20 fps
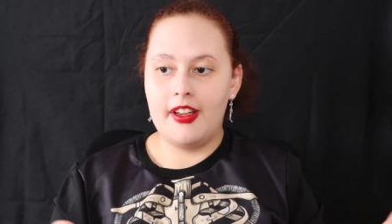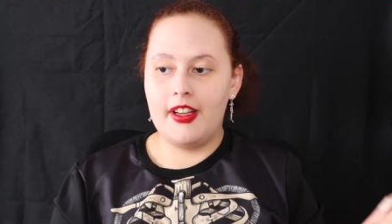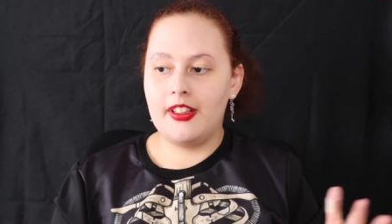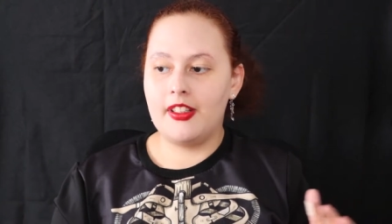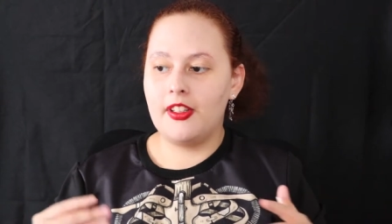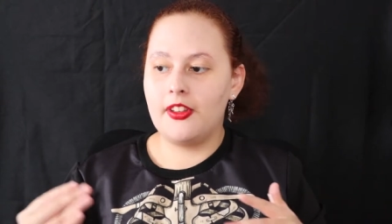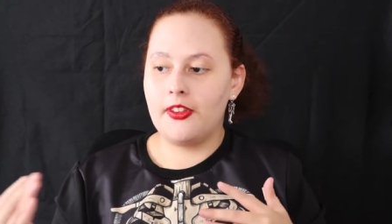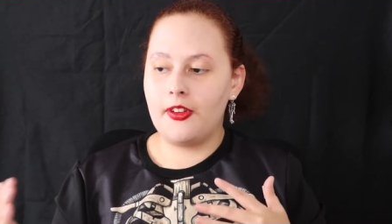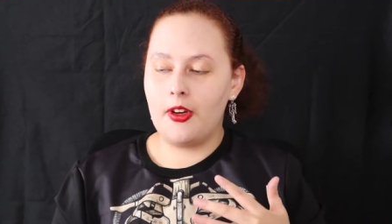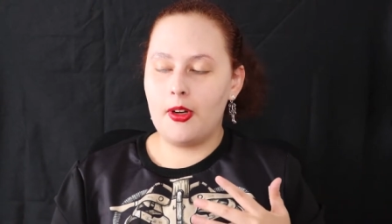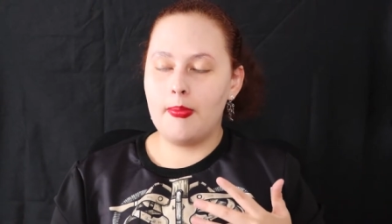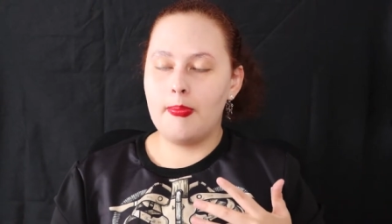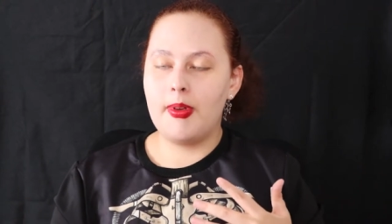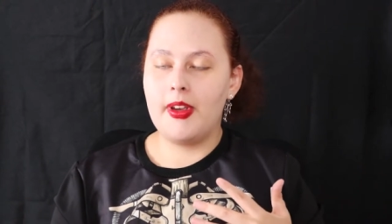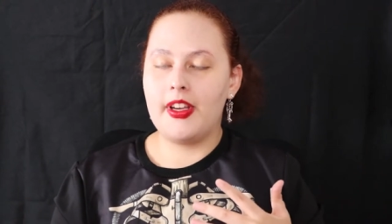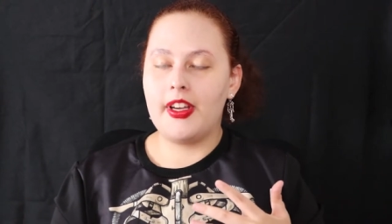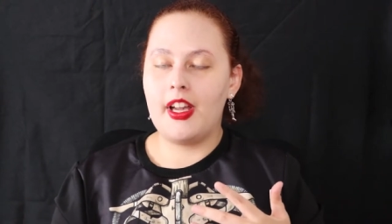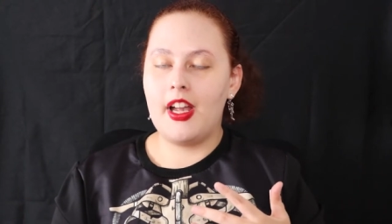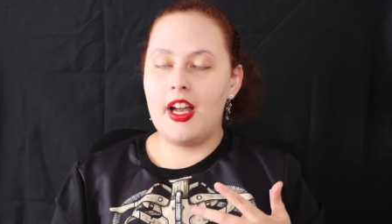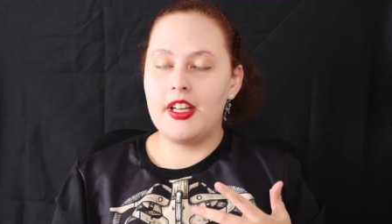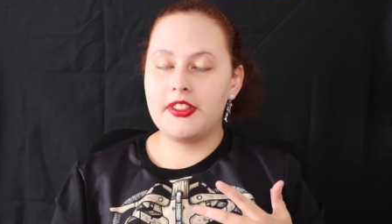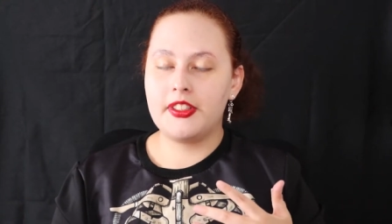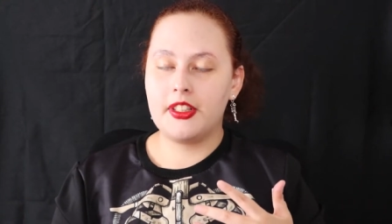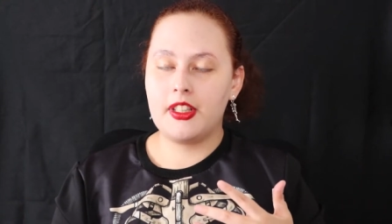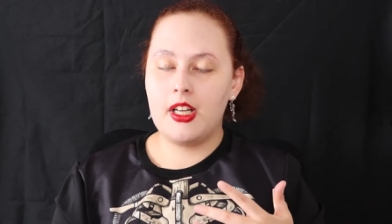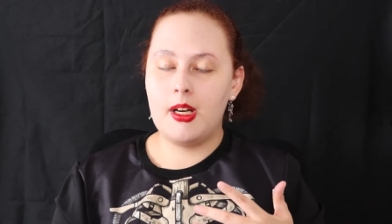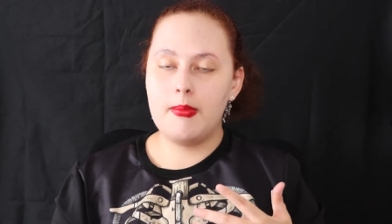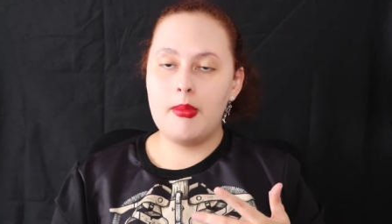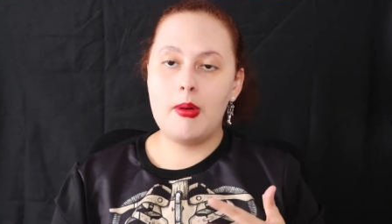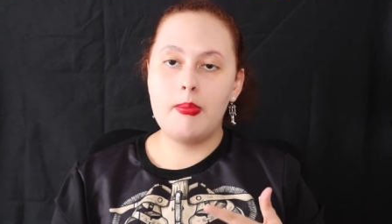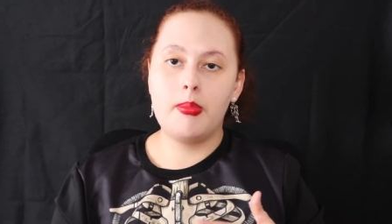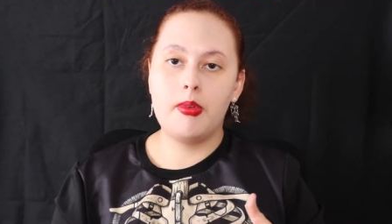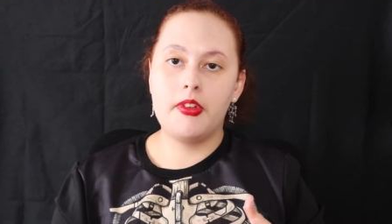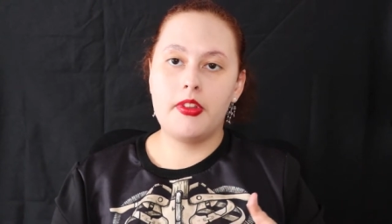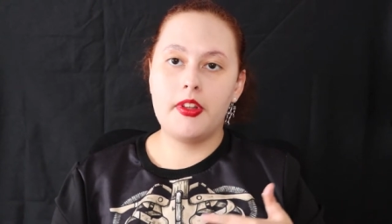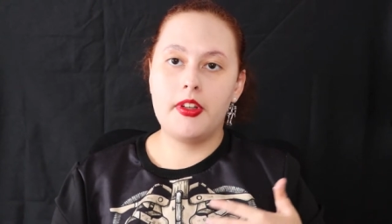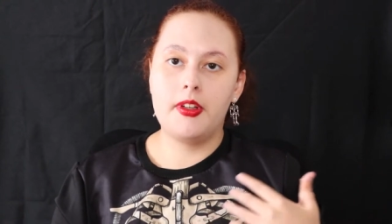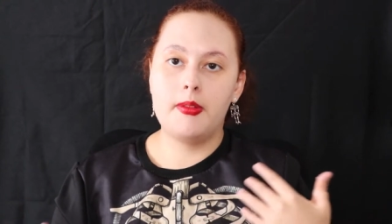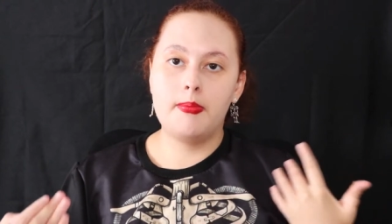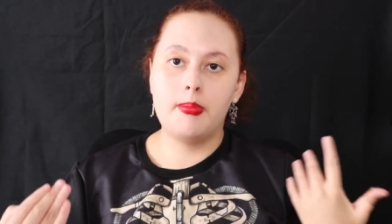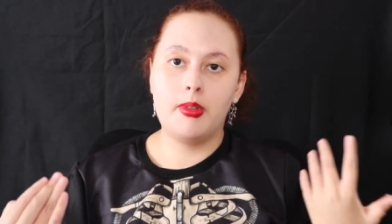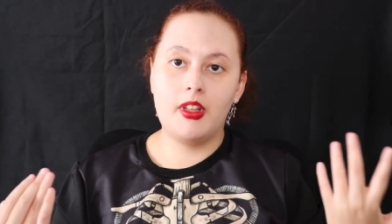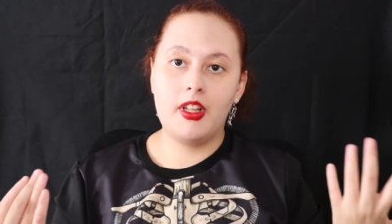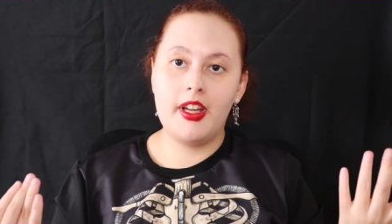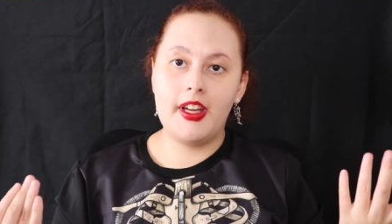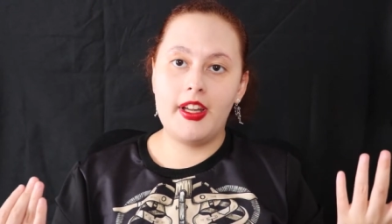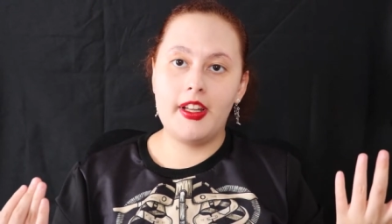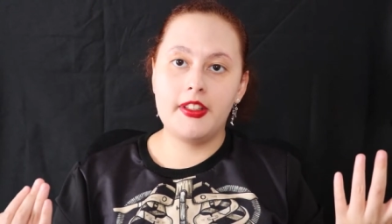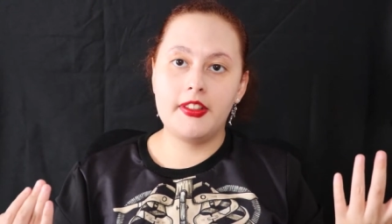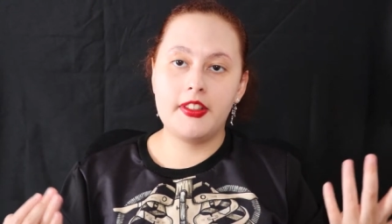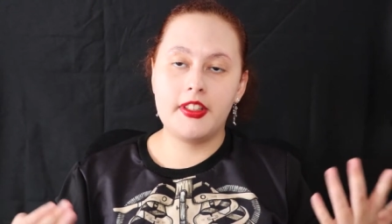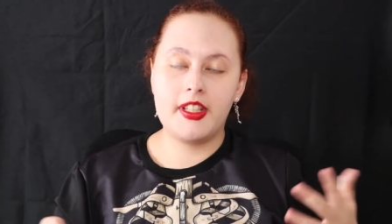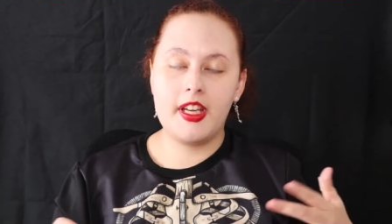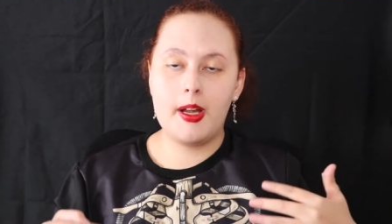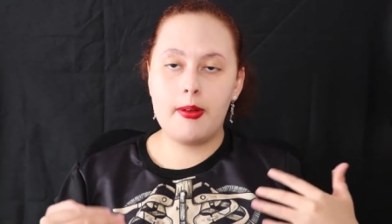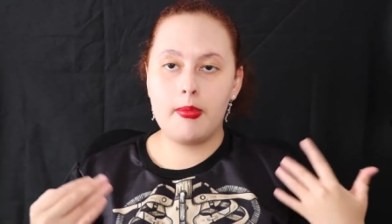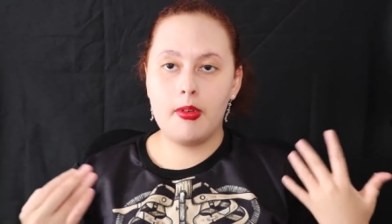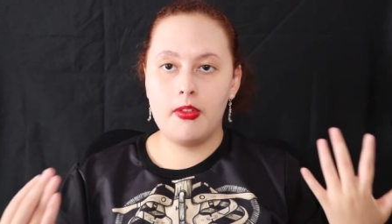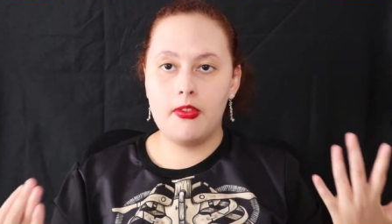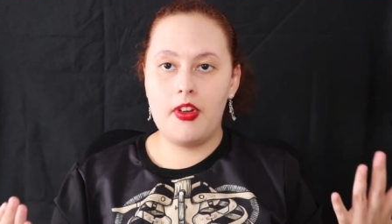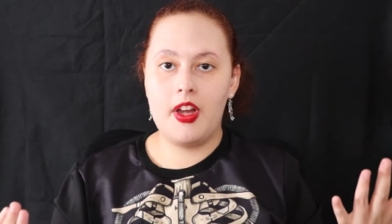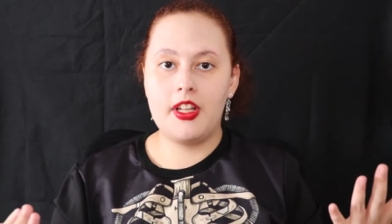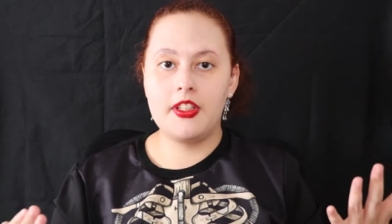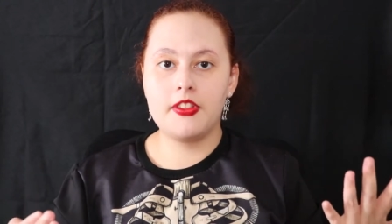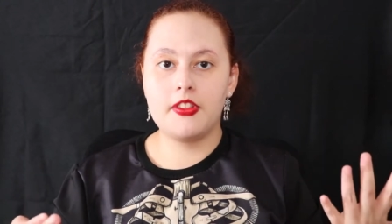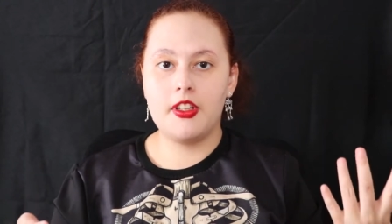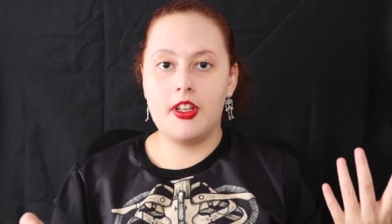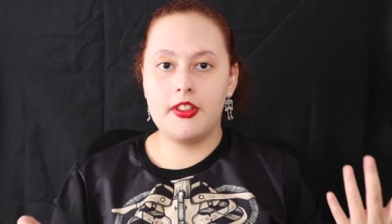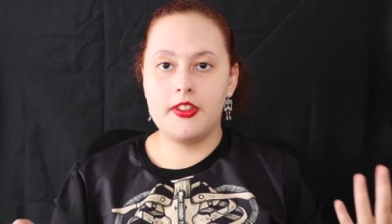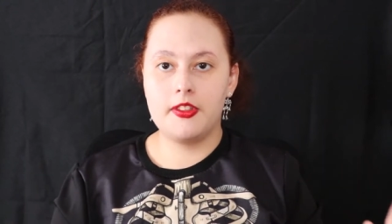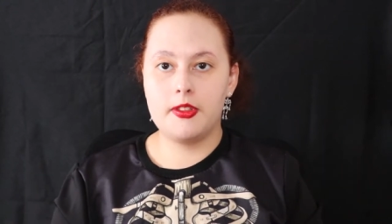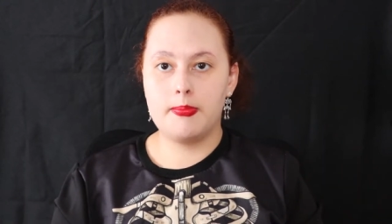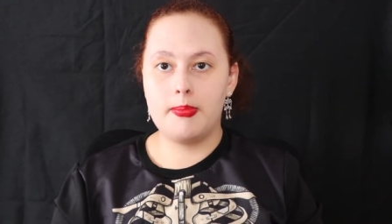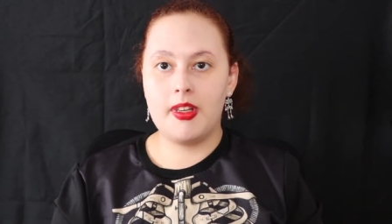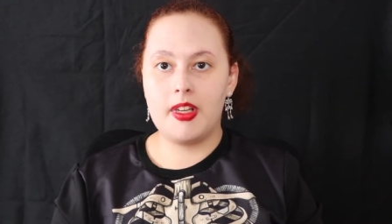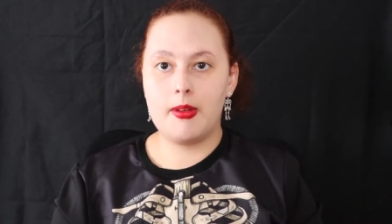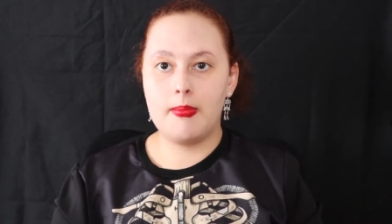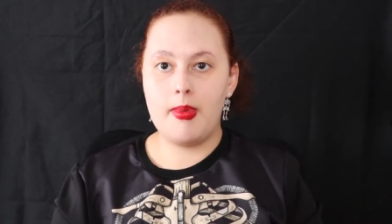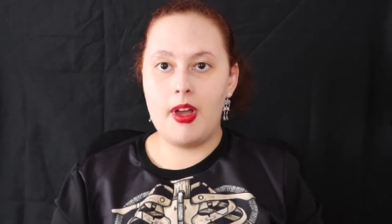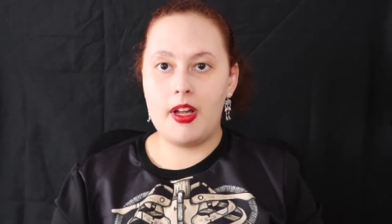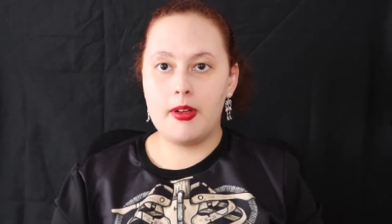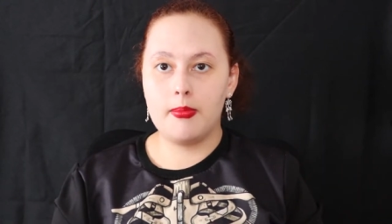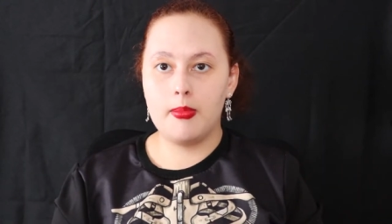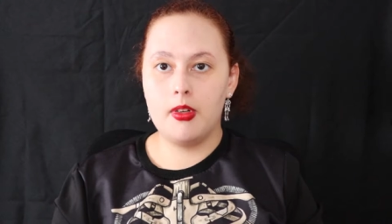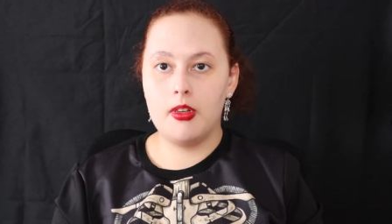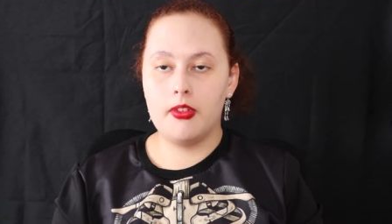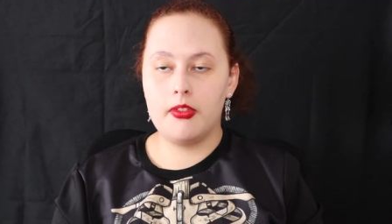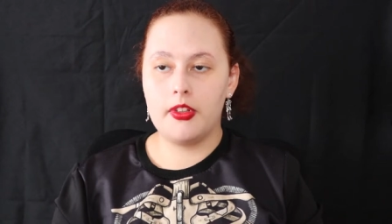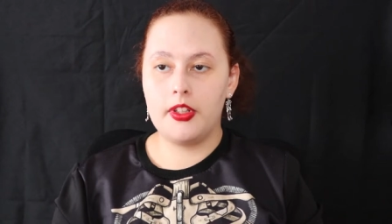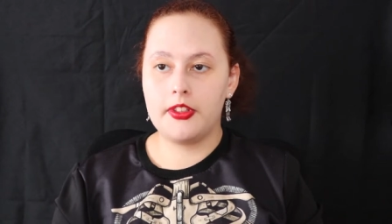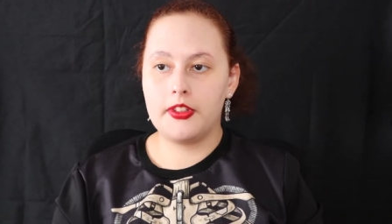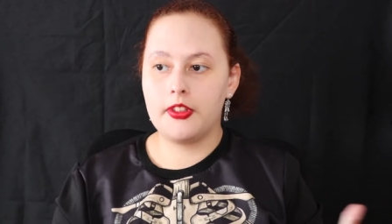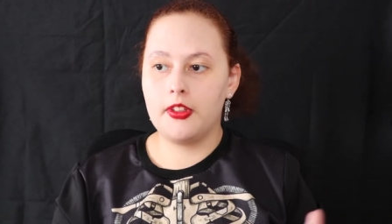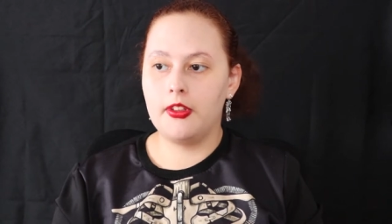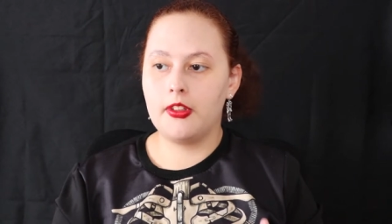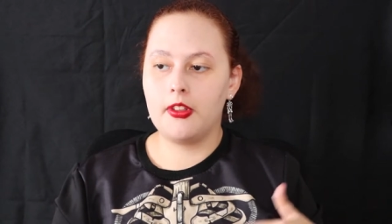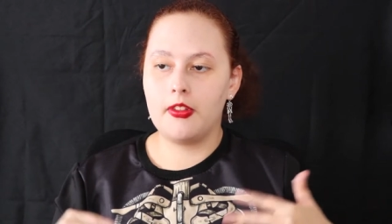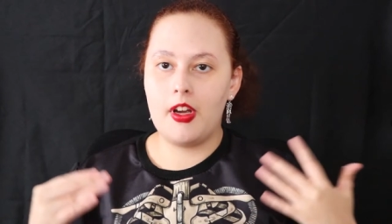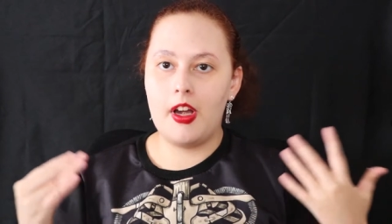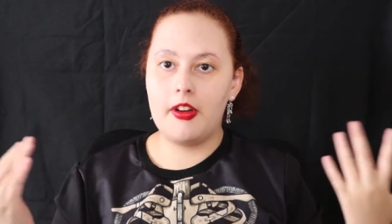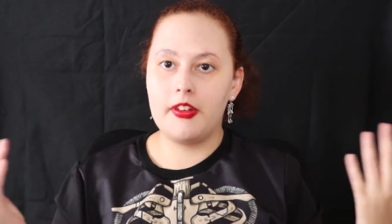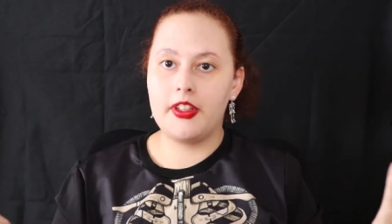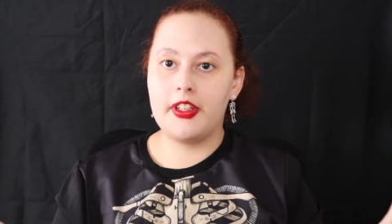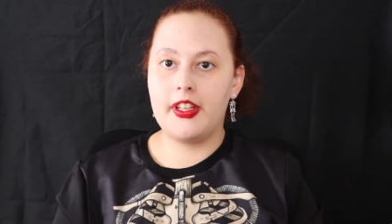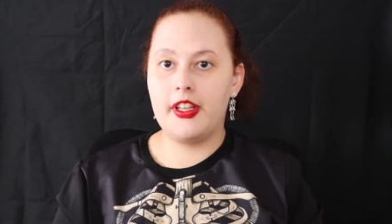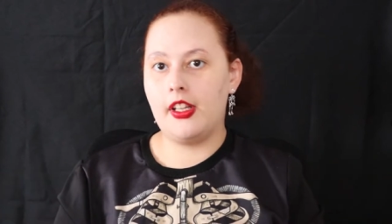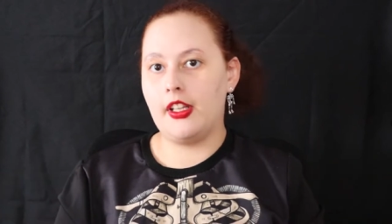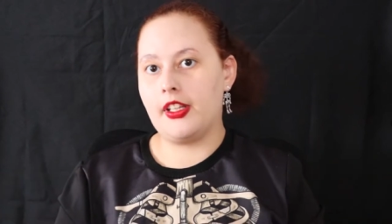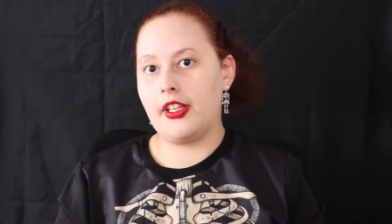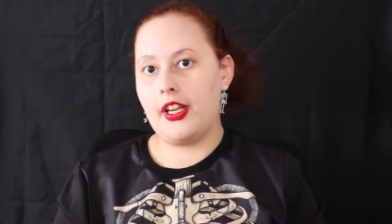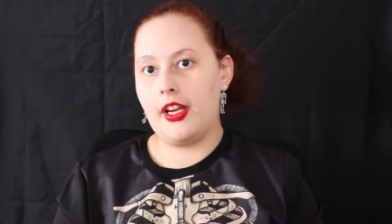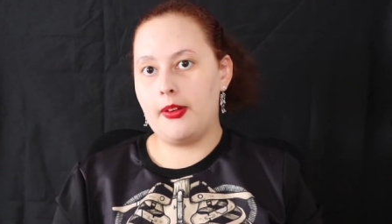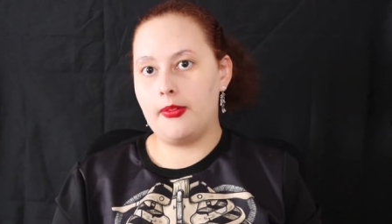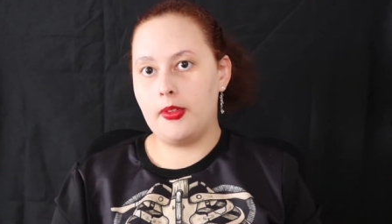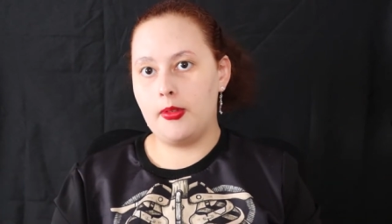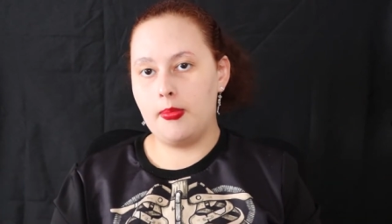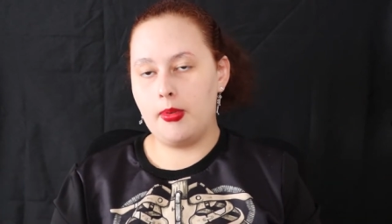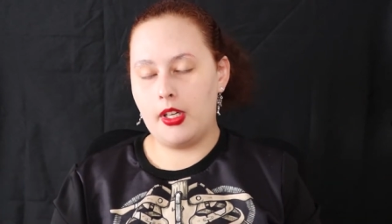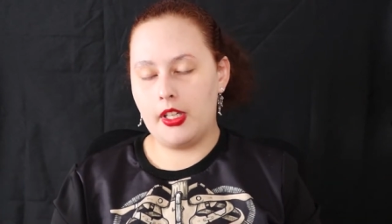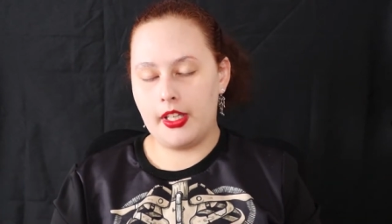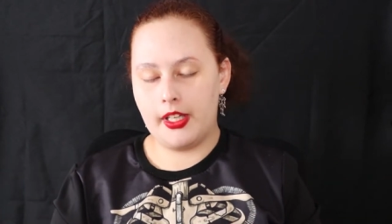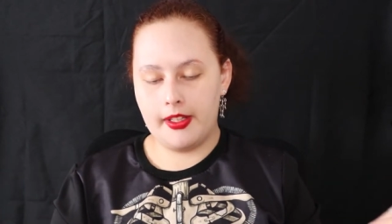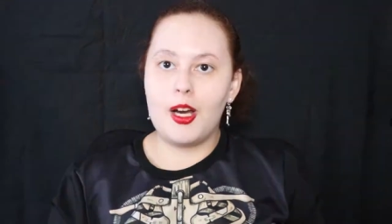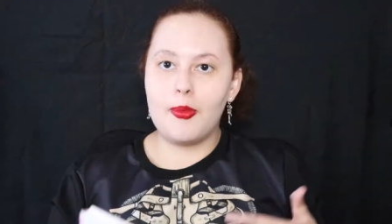and the third pig has to come up with a plan to get revenge on this big bad wolf that's going around and killing everybody.